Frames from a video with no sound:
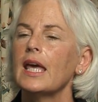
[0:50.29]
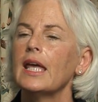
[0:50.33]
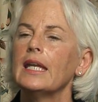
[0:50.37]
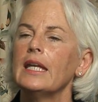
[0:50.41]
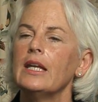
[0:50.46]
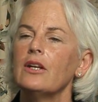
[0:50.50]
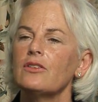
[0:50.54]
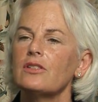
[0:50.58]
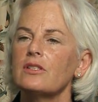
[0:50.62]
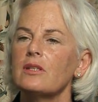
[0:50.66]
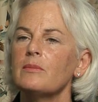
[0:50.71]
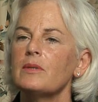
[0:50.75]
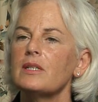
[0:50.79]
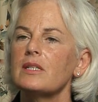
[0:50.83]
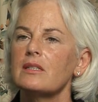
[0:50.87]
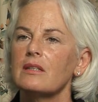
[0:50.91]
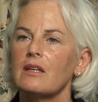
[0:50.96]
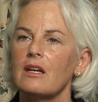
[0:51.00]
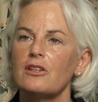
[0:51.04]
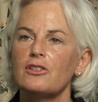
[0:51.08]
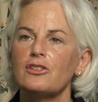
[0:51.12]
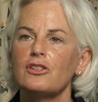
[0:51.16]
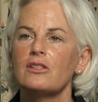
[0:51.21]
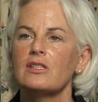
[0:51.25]
and hear some
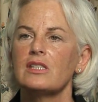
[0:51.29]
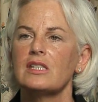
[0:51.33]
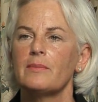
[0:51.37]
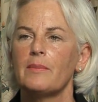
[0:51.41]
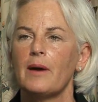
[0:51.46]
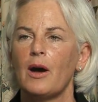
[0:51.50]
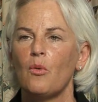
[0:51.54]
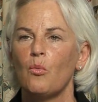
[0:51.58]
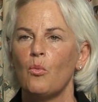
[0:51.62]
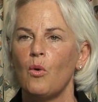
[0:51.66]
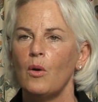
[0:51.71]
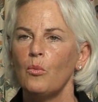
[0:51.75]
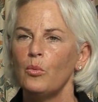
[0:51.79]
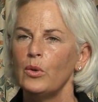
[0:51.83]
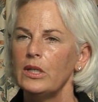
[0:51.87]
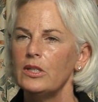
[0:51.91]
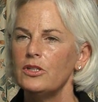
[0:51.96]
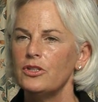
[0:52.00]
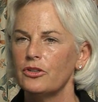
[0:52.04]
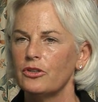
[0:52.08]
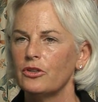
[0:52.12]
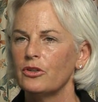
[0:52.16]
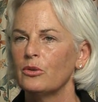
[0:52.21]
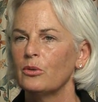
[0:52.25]
discussions about what we
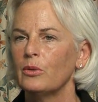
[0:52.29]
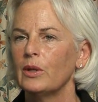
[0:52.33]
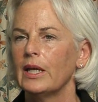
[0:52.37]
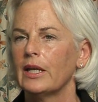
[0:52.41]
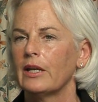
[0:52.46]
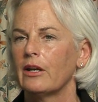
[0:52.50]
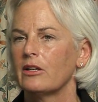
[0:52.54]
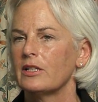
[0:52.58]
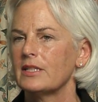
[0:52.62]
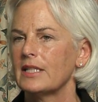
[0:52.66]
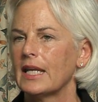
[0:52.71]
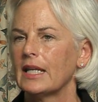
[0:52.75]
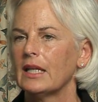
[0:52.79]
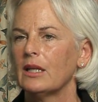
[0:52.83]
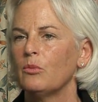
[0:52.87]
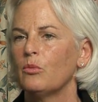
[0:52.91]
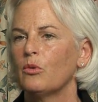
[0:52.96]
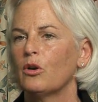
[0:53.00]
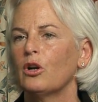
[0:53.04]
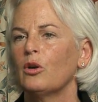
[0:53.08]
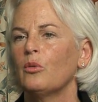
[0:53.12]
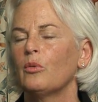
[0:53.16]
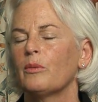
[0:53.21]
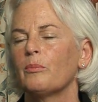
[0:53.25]
do in our daily
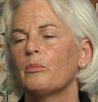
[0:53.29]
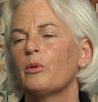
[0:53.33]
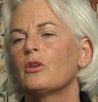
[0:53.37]
work with